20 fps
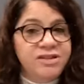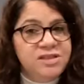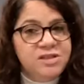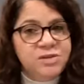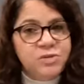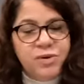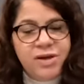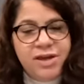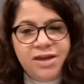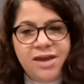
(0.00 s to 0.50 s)

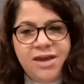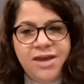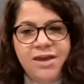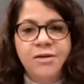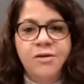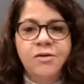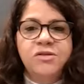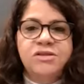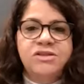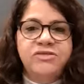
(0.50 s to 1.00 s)
spray
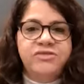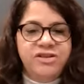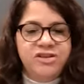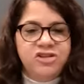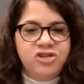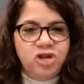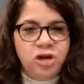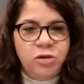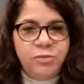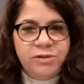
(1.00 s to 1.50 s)
angles, different
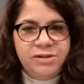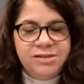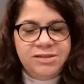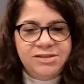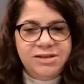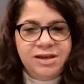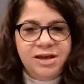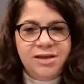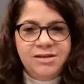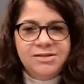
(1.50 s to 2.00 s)
droplet
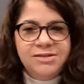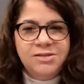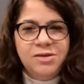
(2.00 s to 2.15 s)
size.